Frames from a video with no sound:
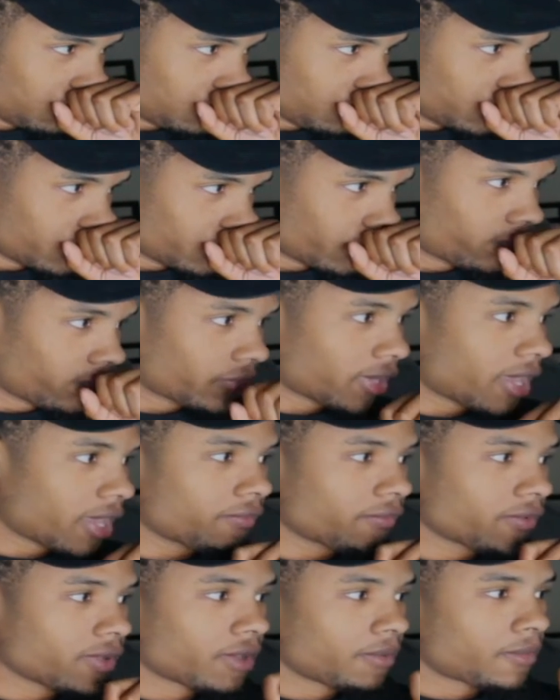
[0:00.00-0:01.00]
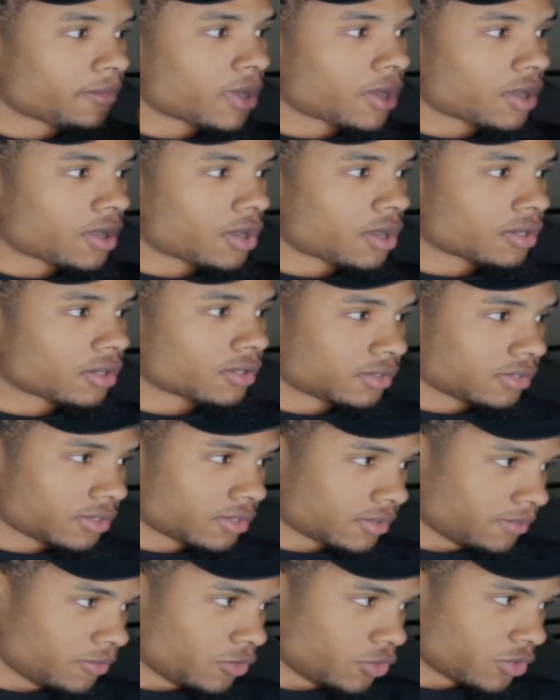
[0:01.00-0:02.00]
Forever in My Heart,
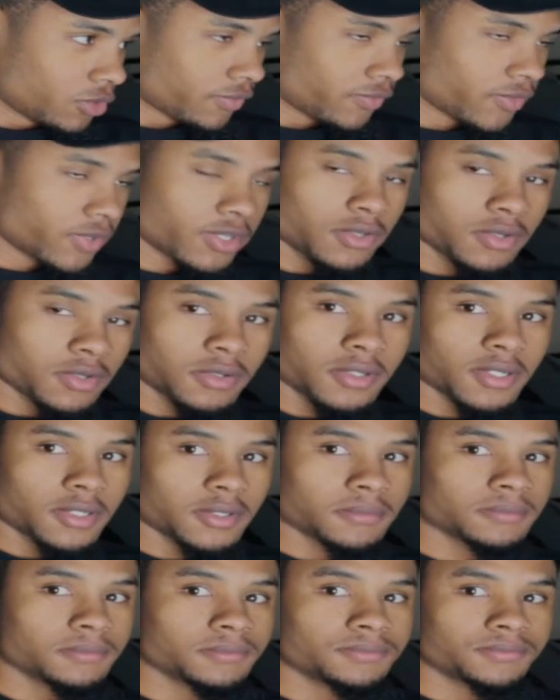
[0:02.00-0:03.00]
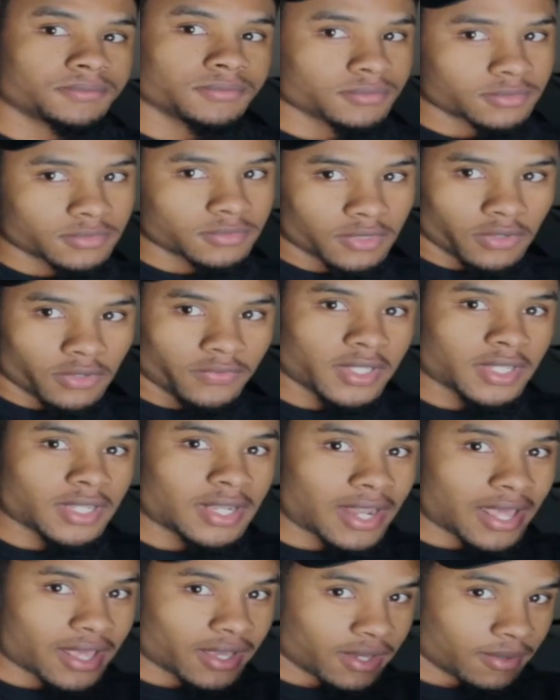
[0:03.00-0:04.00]
music video. Don't forget to
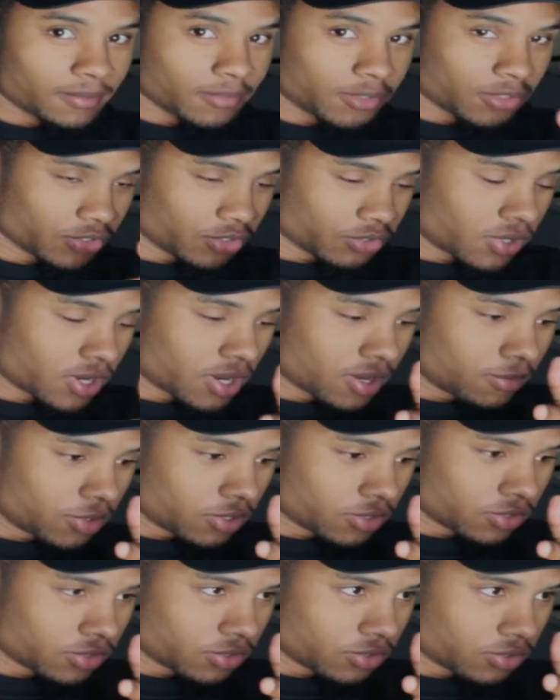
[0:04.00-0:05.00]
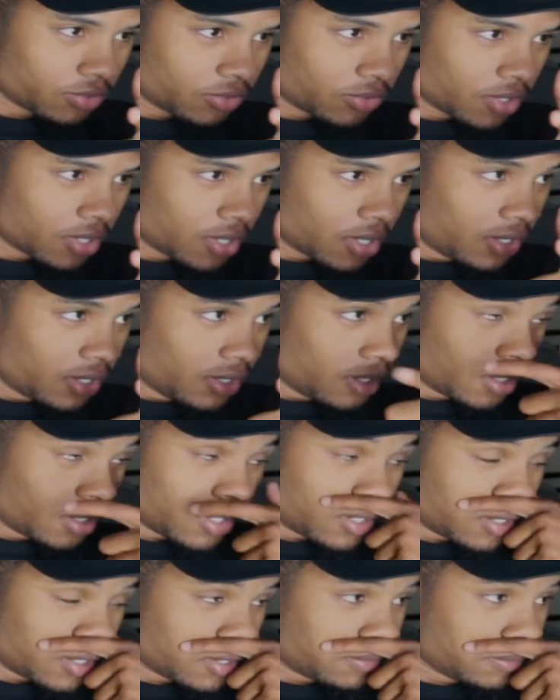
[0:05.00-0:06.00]
like, comment, subscribe also, and
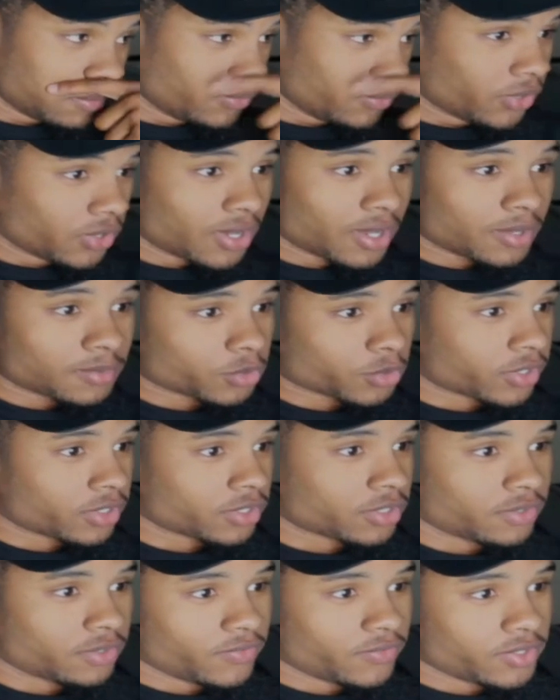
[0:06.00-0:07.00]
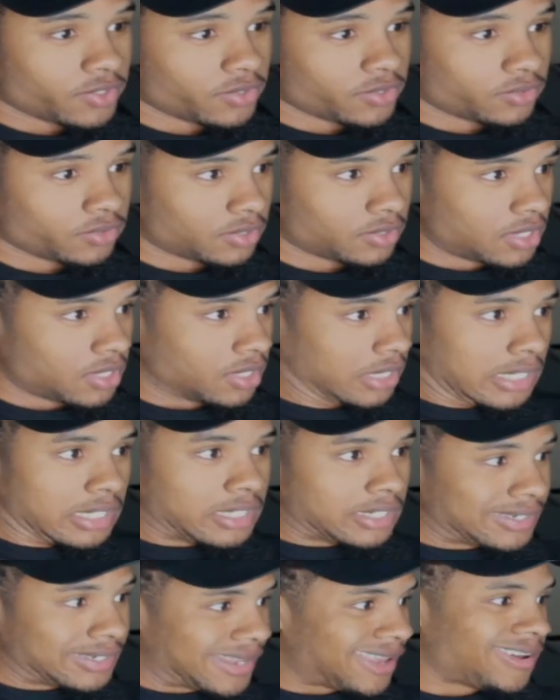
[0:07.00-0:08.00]
we're gonna hop straight into the video.
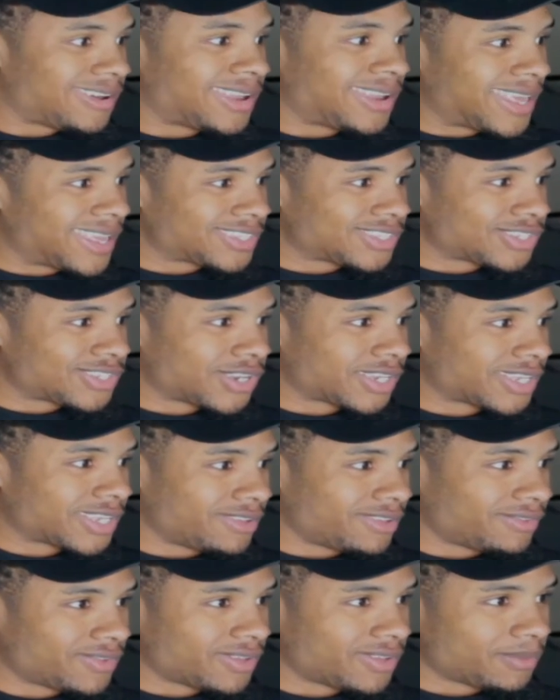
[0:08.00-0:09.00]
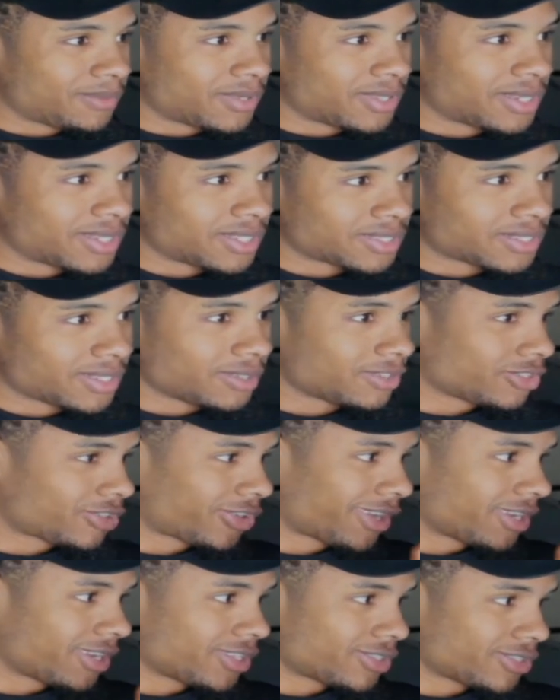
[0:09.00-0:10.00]
Not all that talking, you feel me? Let's get straight
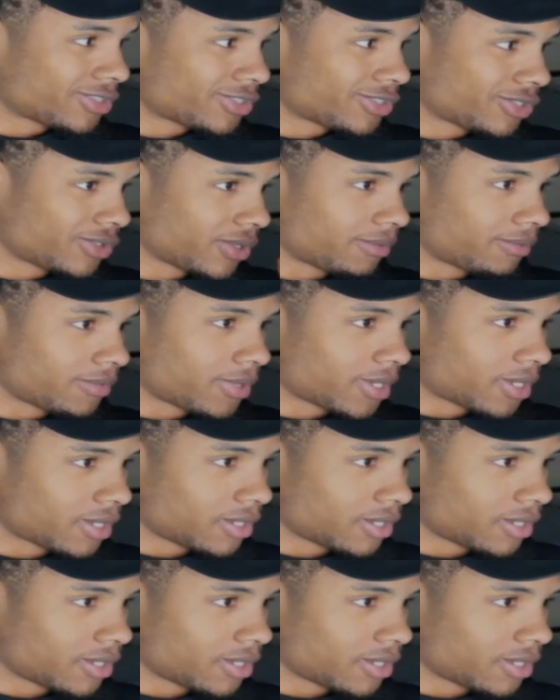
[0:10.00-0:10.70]
into it, man.